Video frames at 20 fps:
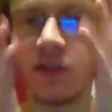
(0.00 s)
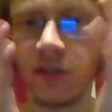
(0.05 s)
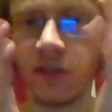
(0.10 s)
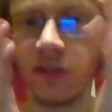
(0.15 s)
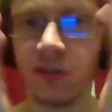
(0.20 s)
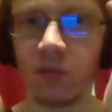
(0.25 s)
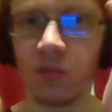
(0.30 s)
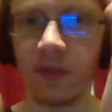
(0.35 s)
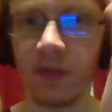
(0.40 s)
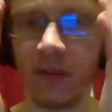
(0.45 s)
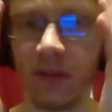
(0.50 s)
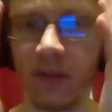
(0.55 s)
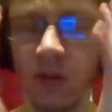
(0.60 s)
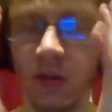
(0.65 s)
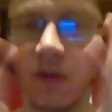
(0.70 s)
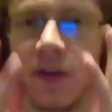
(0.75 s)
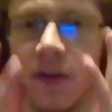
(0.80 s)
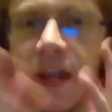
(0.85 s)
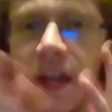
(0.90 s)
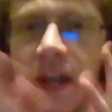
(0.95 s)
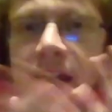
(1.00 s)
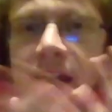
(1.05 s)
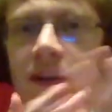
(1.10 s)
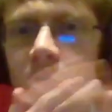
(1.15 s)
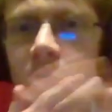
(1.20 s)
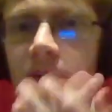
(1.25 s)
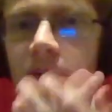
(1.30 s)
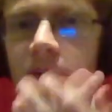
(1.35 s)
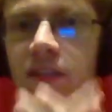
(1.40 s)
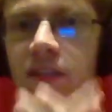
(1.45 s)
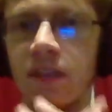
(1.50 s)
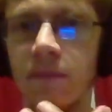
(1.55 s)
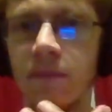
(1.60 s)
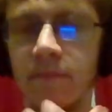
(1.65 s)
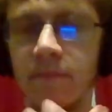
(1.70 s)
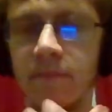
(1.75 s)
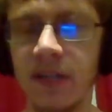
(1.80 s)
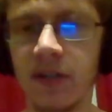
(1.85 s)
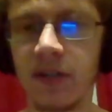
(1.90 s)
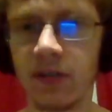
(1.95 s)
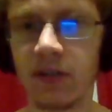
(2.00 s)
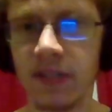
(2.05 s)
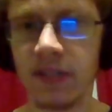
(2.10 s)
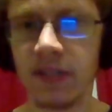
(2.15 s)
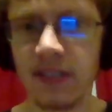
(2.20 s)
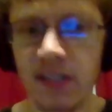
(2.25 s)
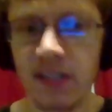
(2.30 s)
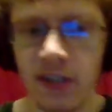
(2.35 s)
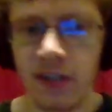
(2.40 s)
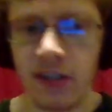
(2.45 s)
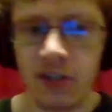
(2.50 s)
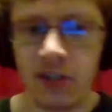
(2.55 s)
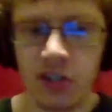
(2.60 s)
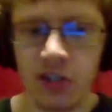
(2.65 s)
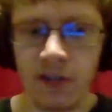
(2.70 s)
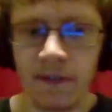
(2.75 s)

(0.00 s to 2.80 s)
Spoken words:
with longer hair and the beard and such.